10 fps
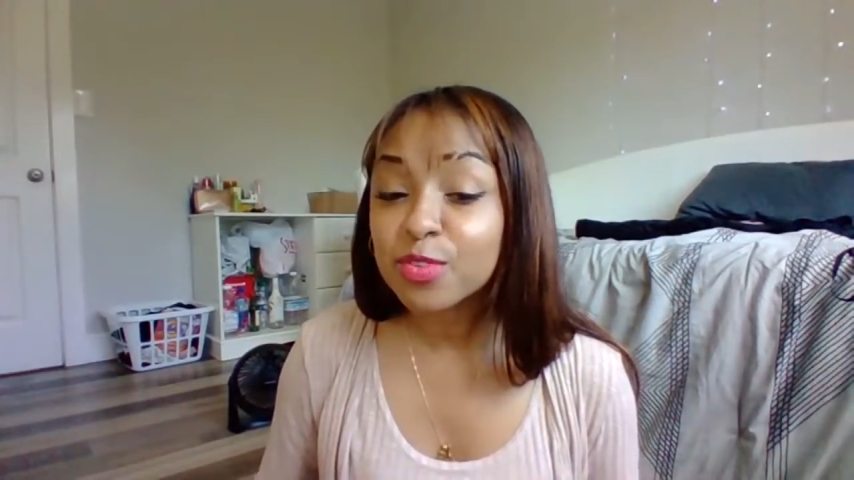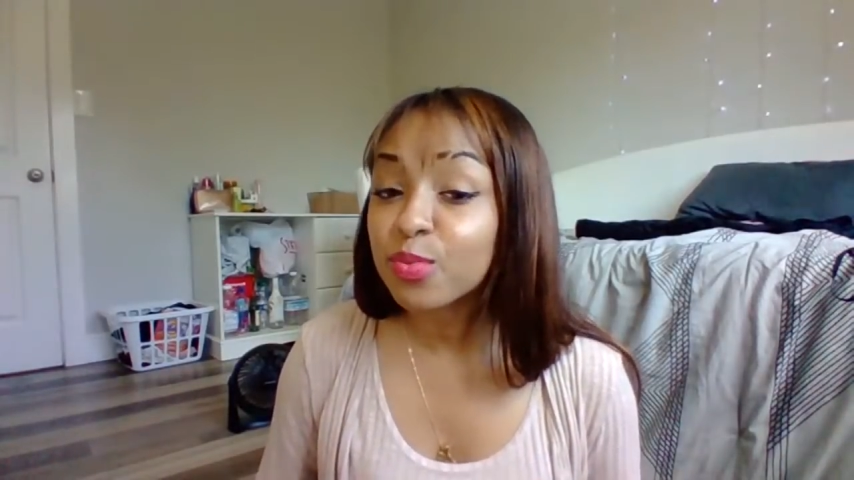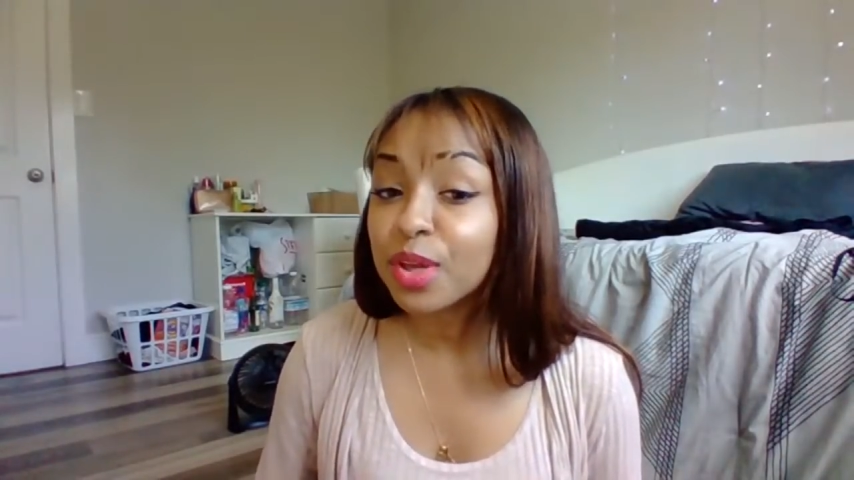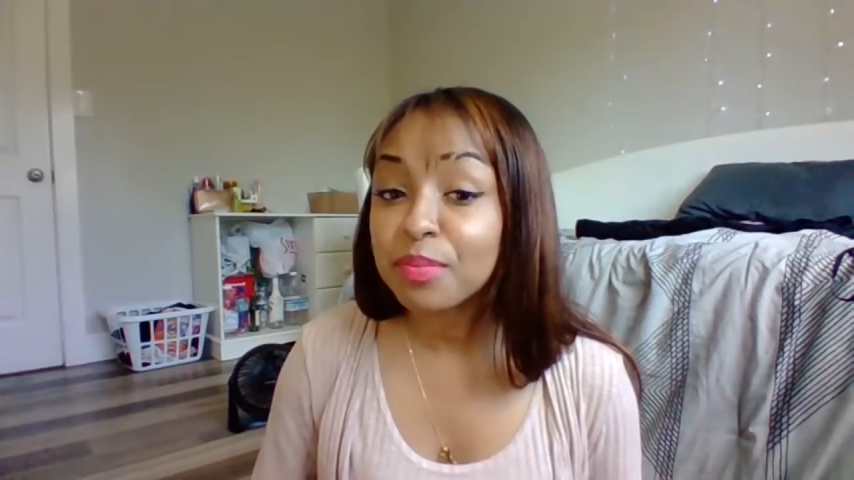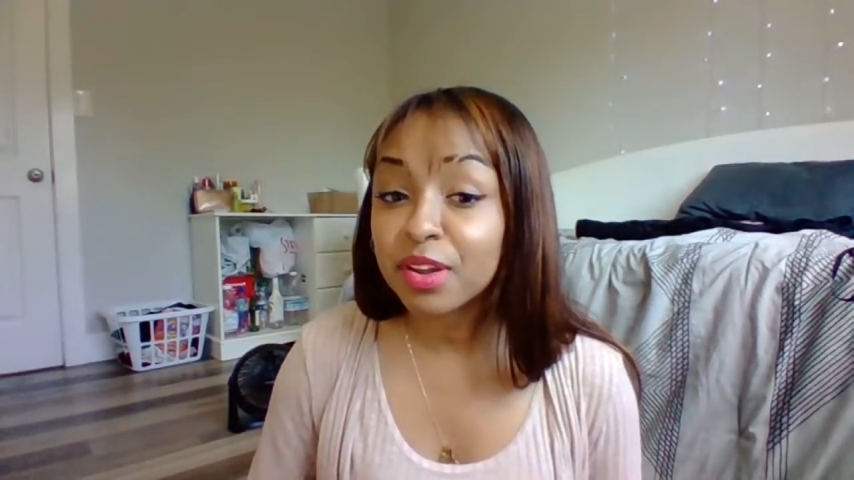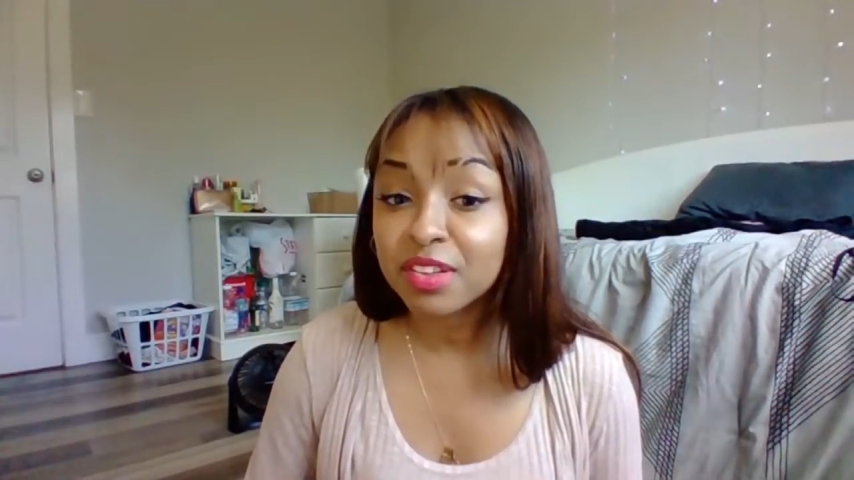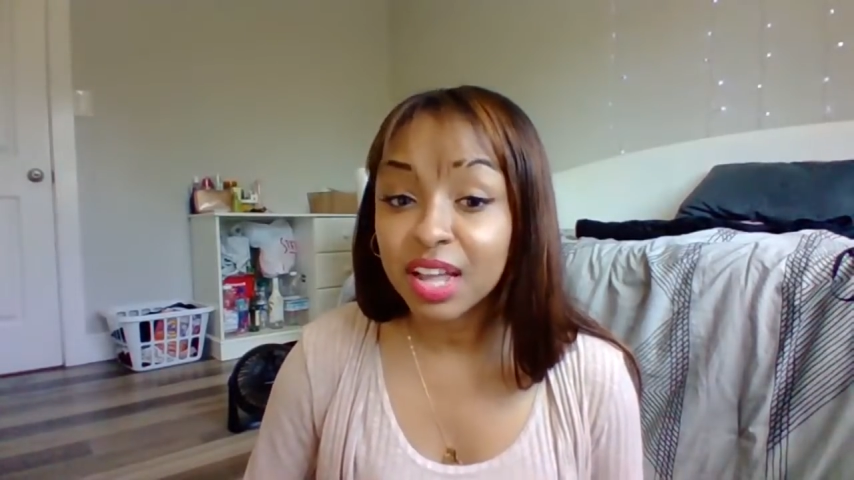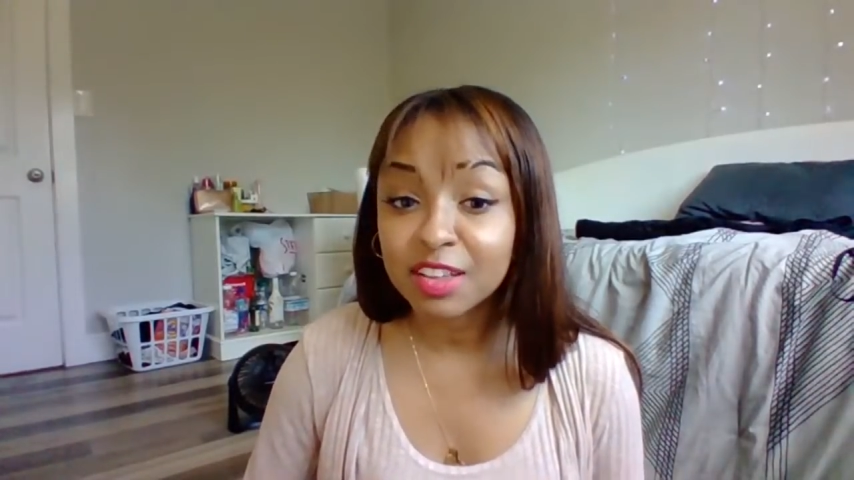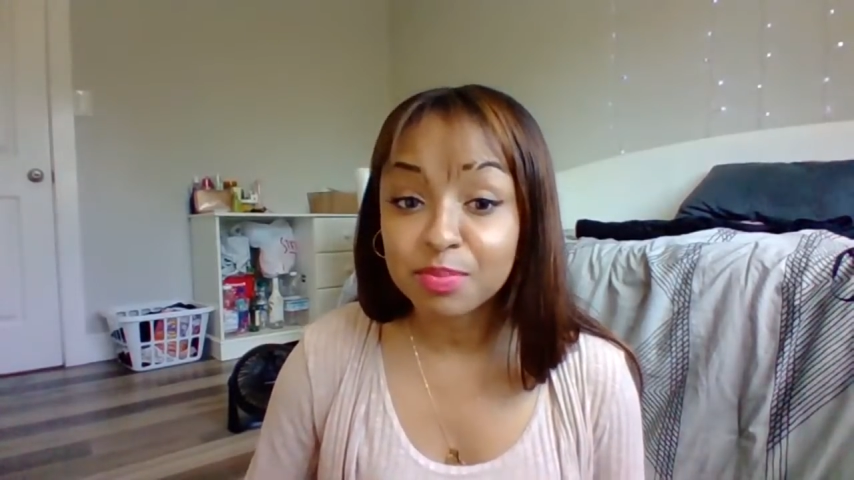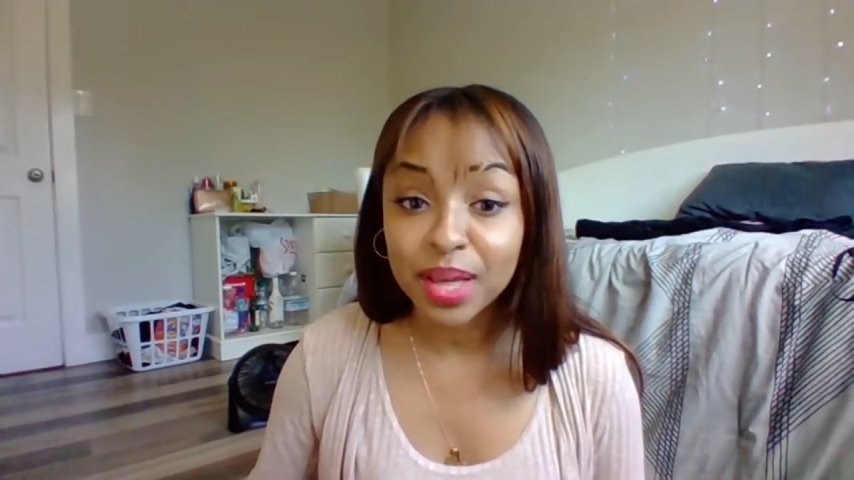was way better than
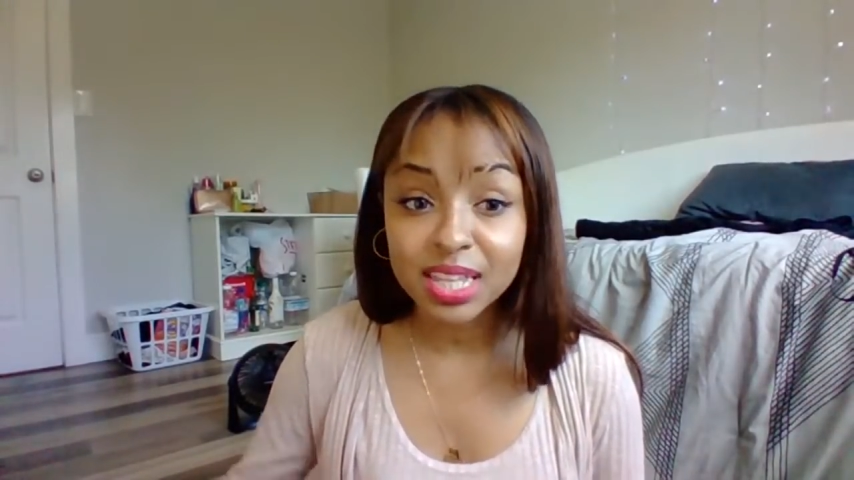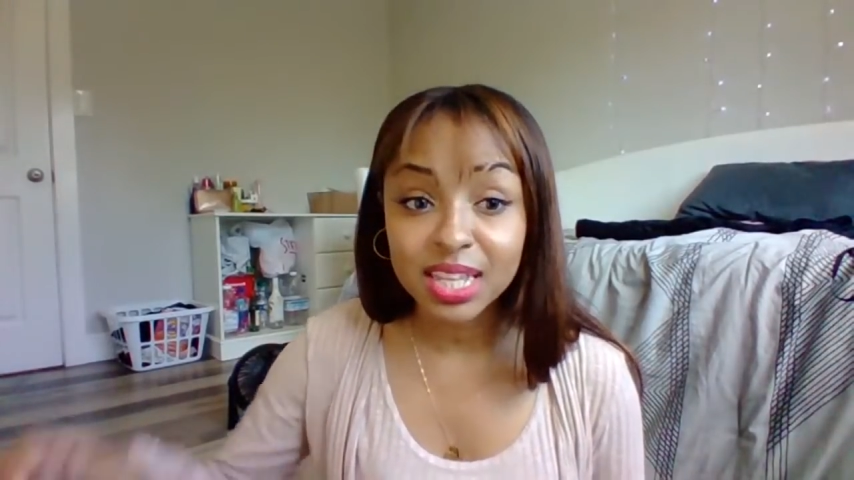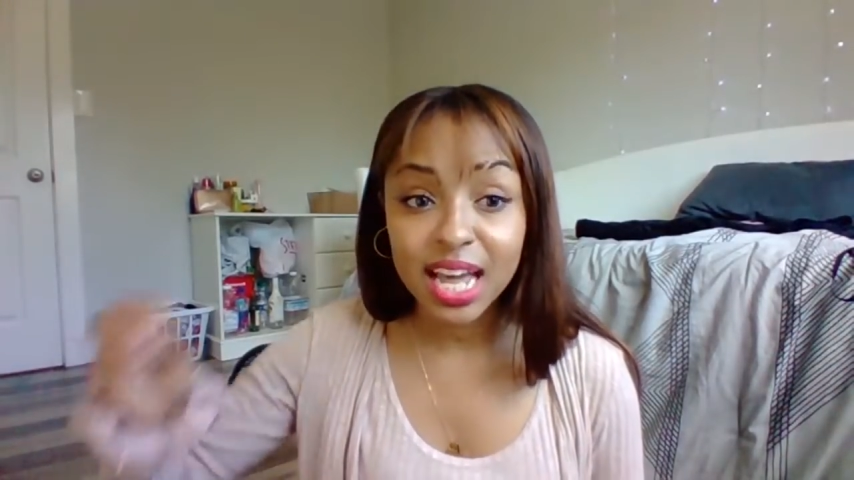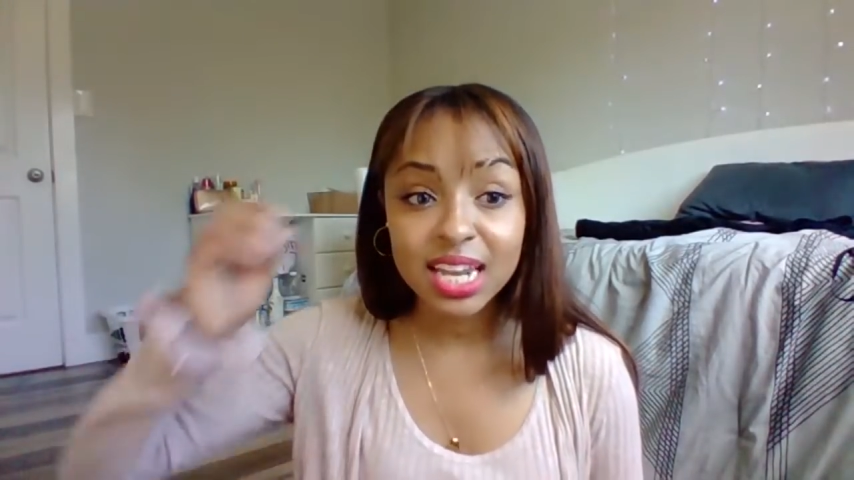I expected.